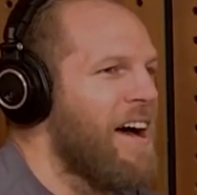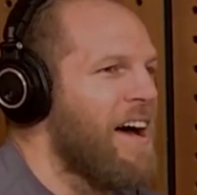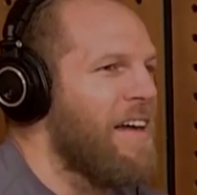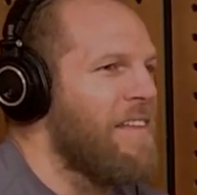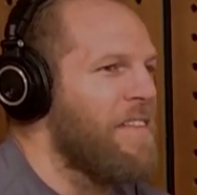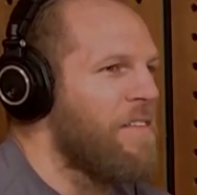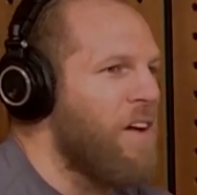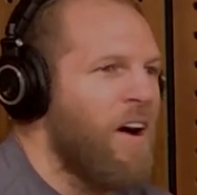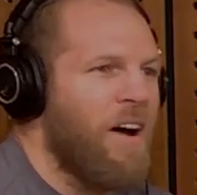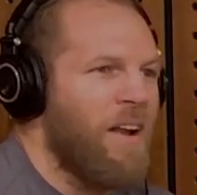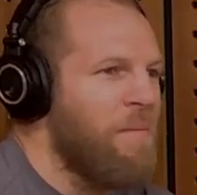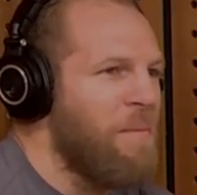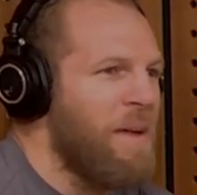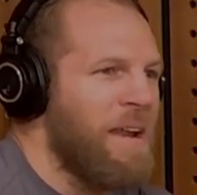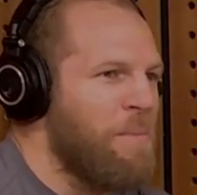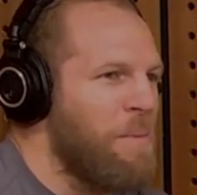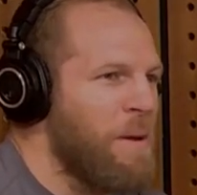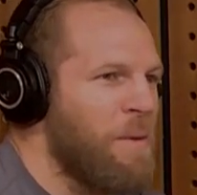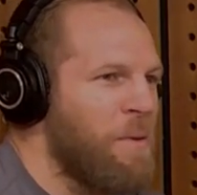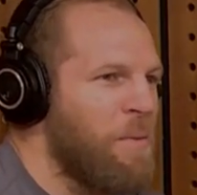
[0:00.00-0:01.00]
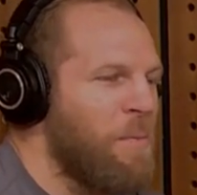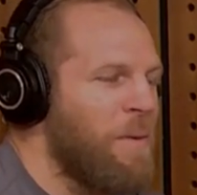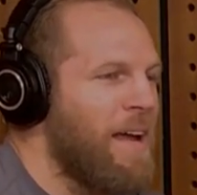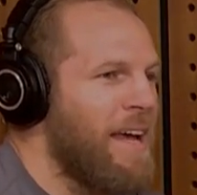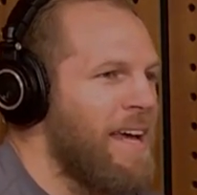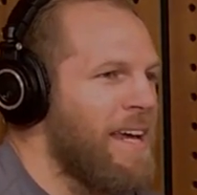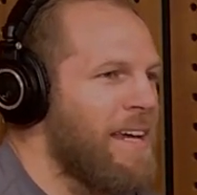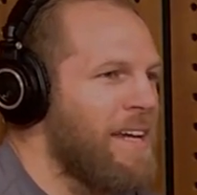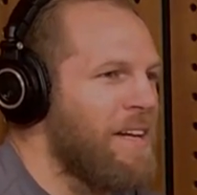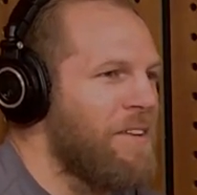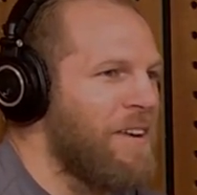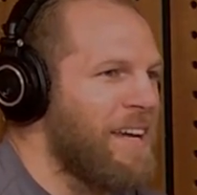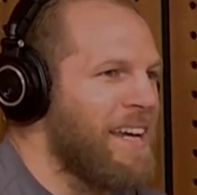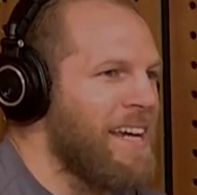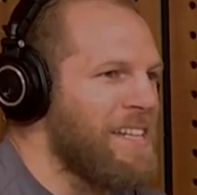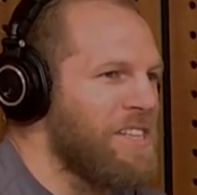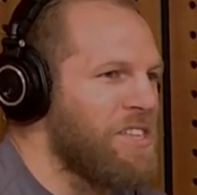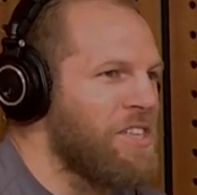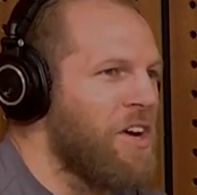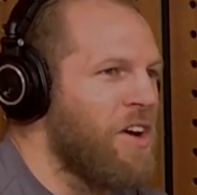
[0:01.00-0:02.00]
there aren't many people who play
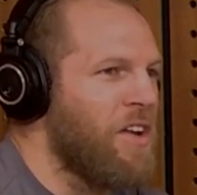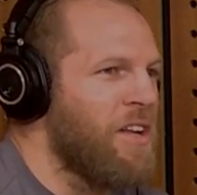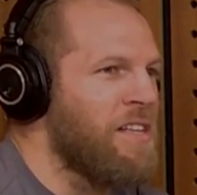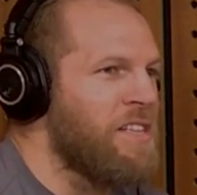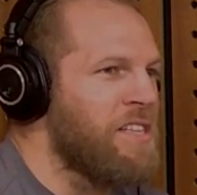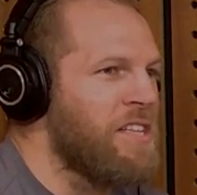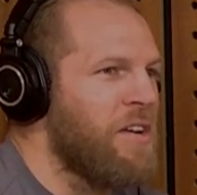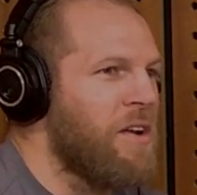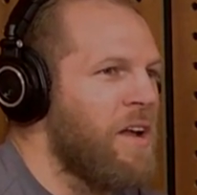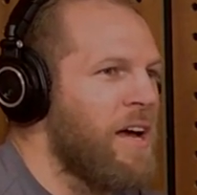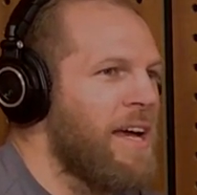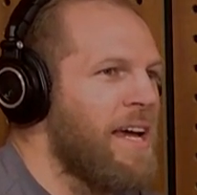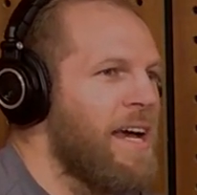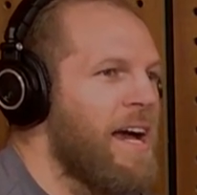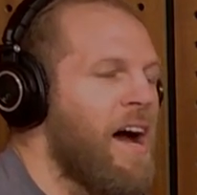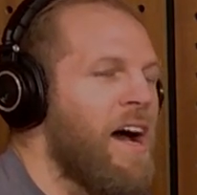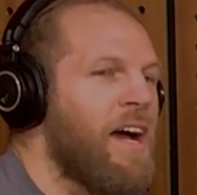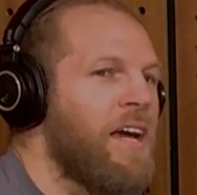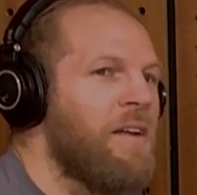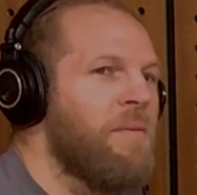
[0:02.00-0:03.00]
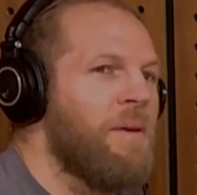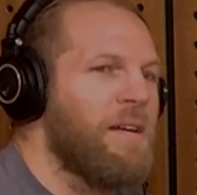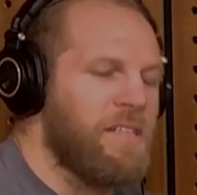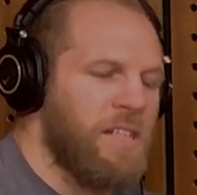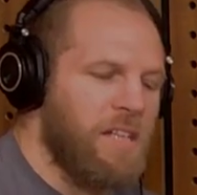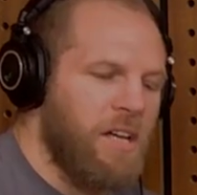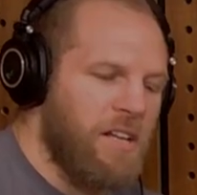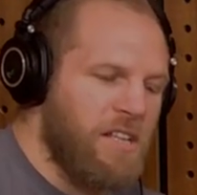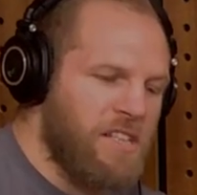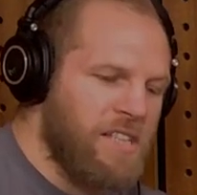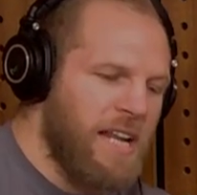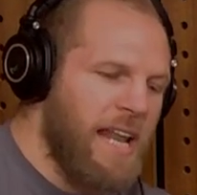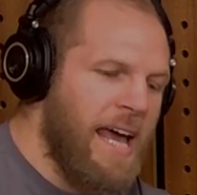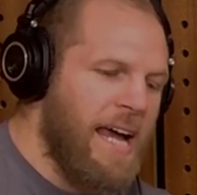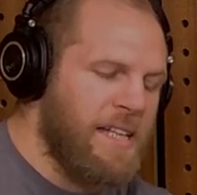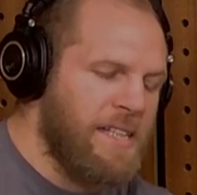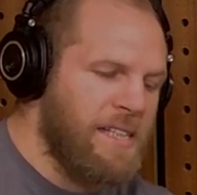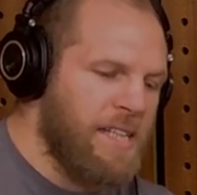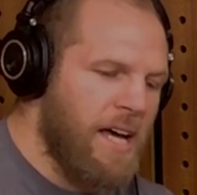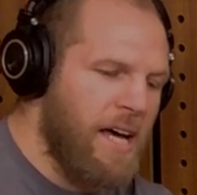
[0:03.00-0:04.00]
cricket in Scotland. So like I can imagine they've got the
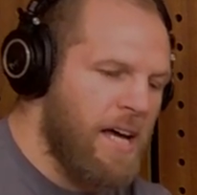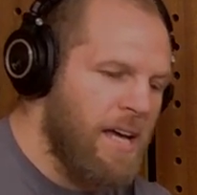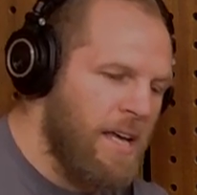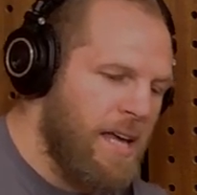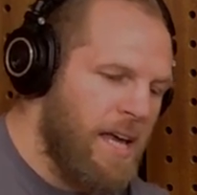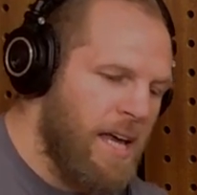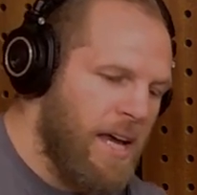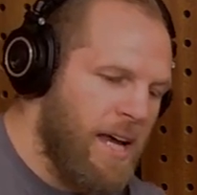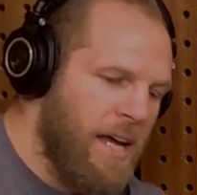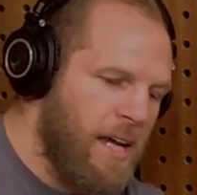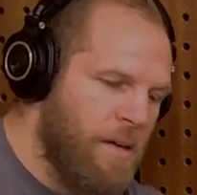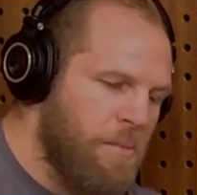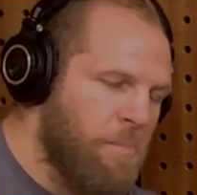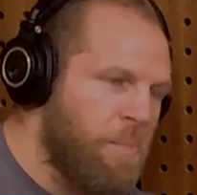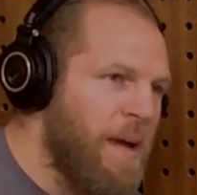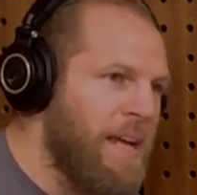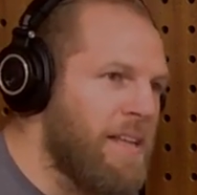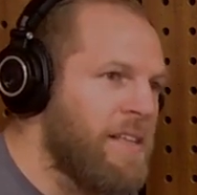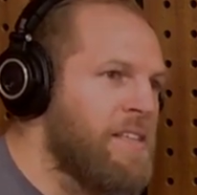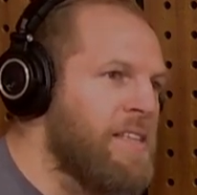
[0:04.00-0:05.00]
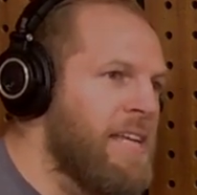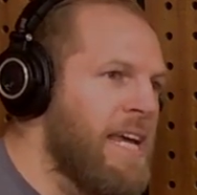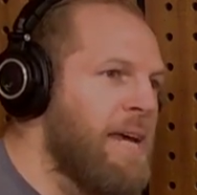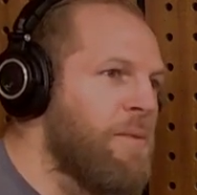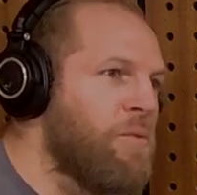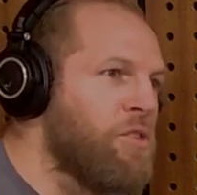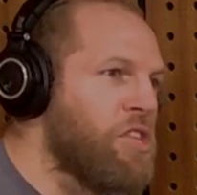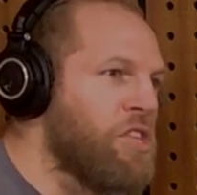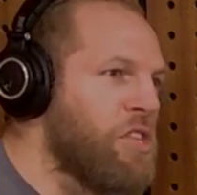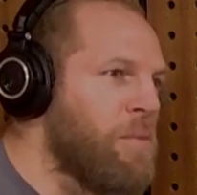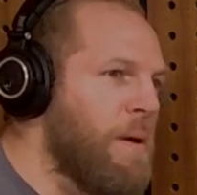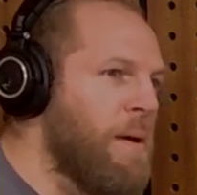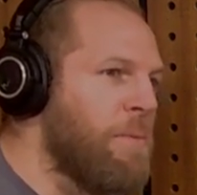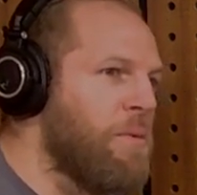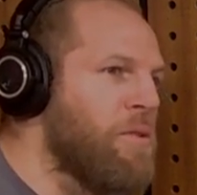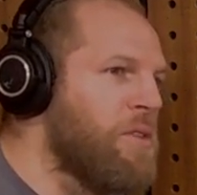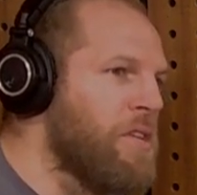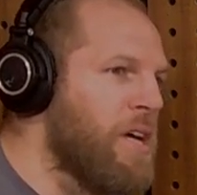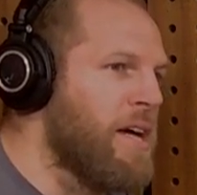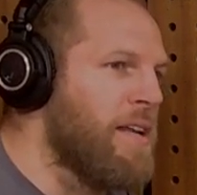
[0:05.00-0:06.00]
selector pick the team on just the
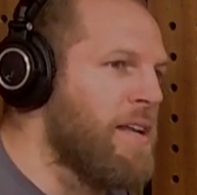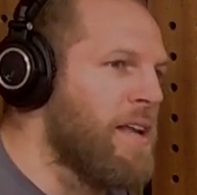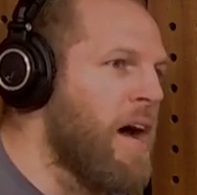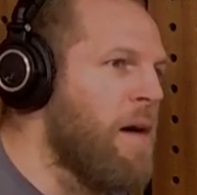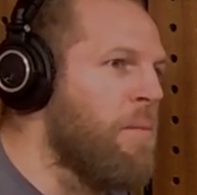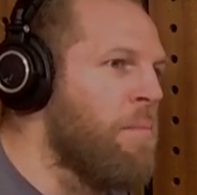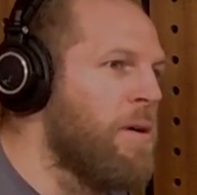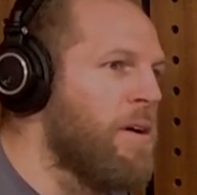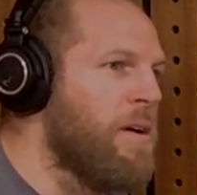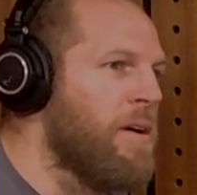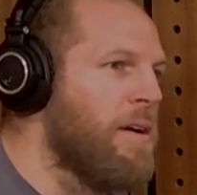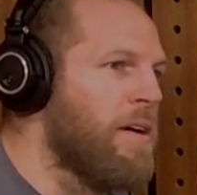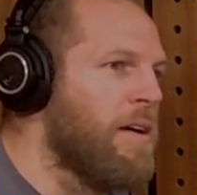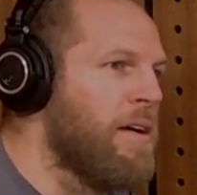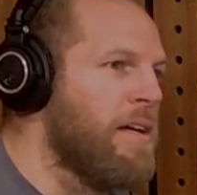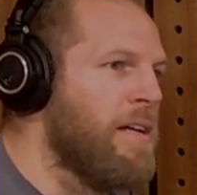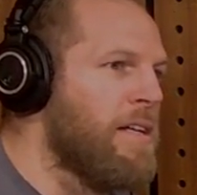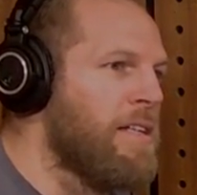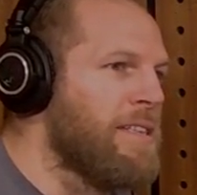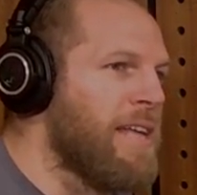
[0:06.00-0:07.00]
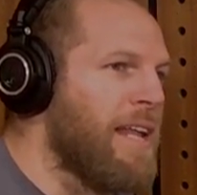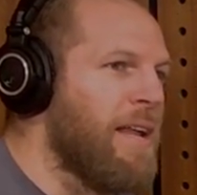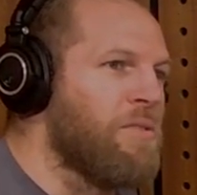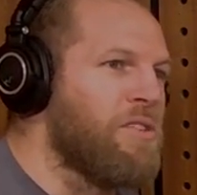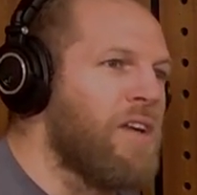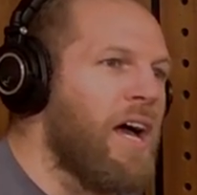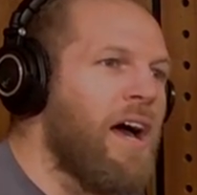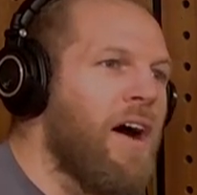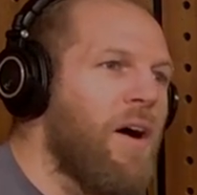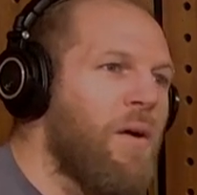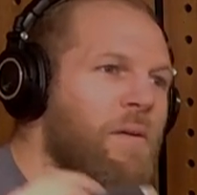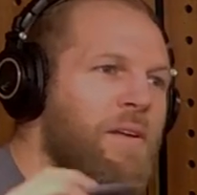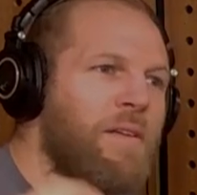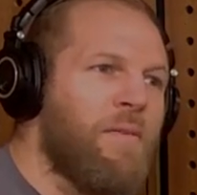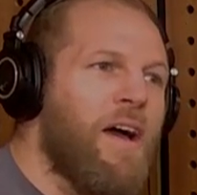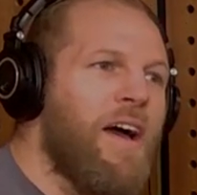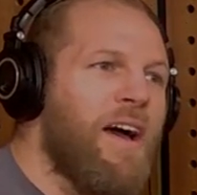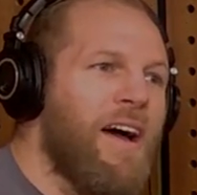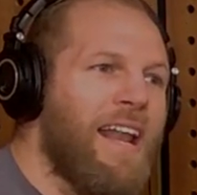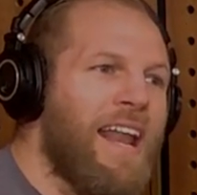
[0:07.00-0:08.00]
people who turned up. So there was like, oh,
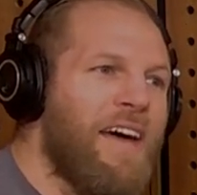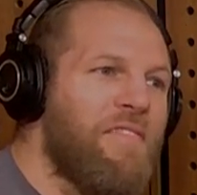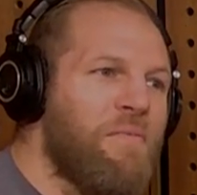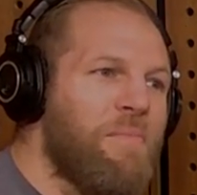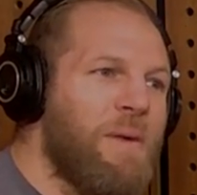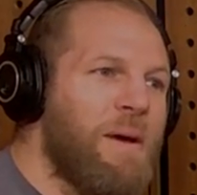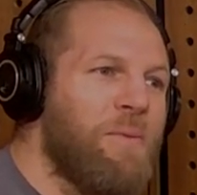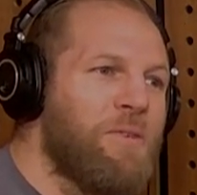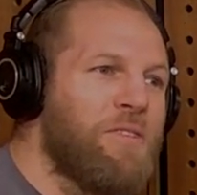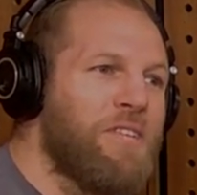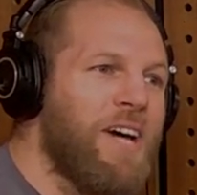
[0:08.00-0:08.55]
11